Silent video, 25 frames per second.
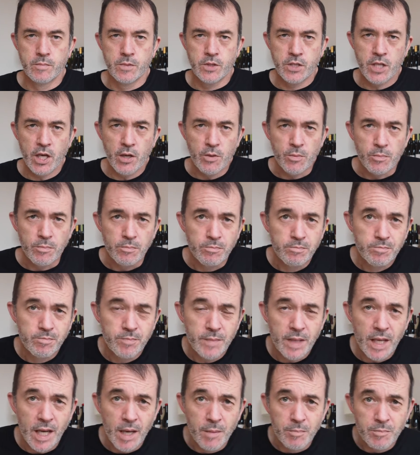So,
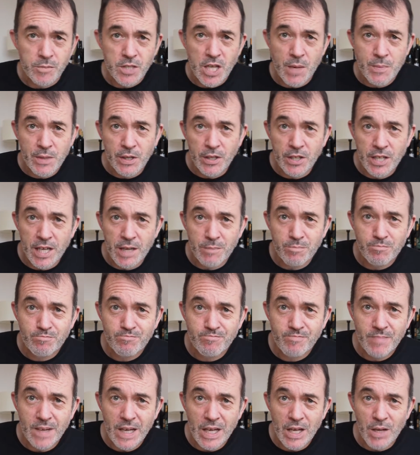Jamie Goode here,
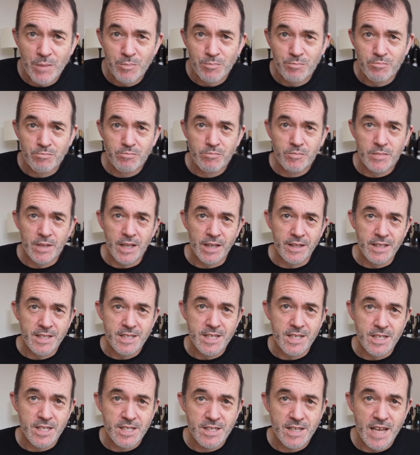and this
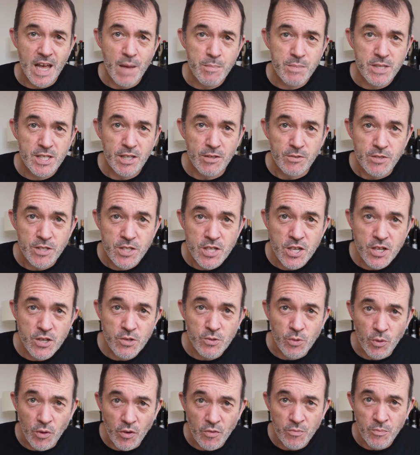is episode
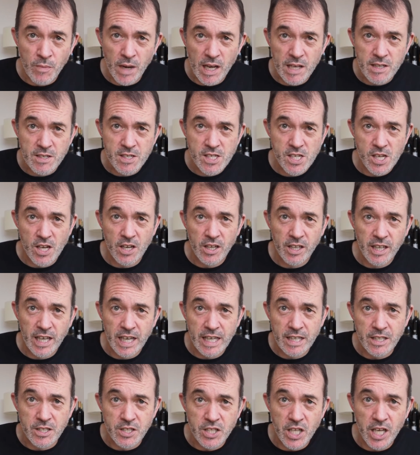2 of my
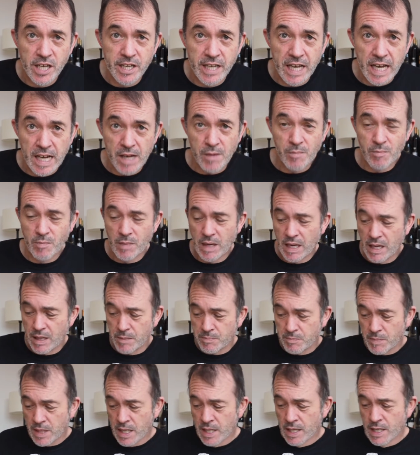sake journey.
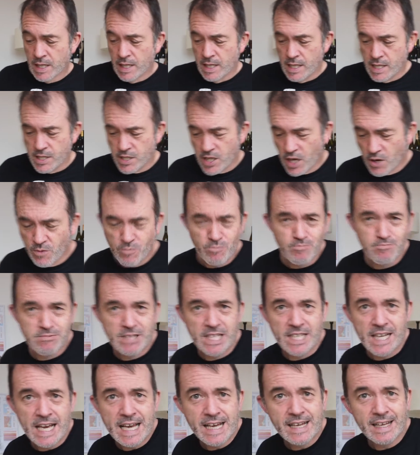So
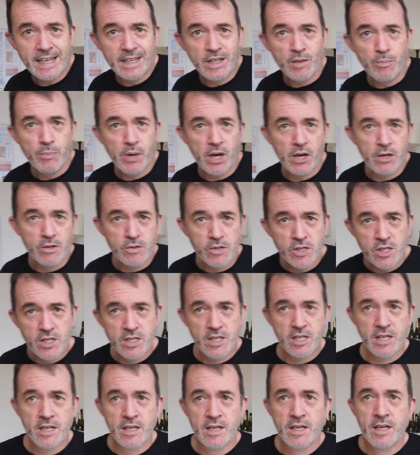today in the
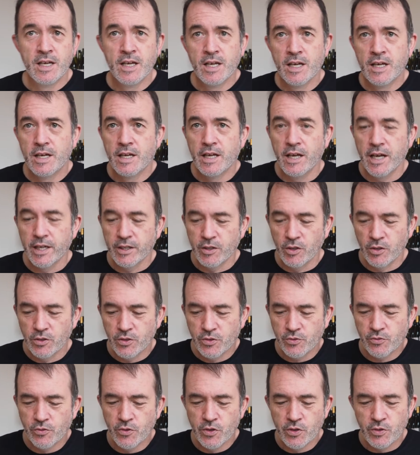post, I got
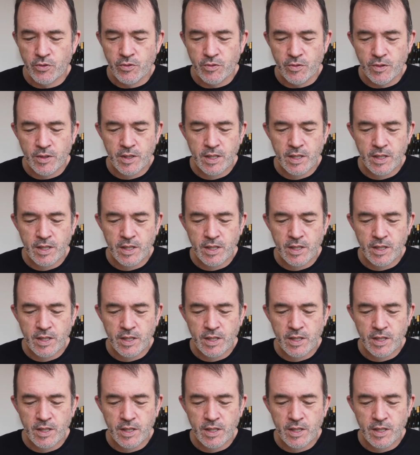through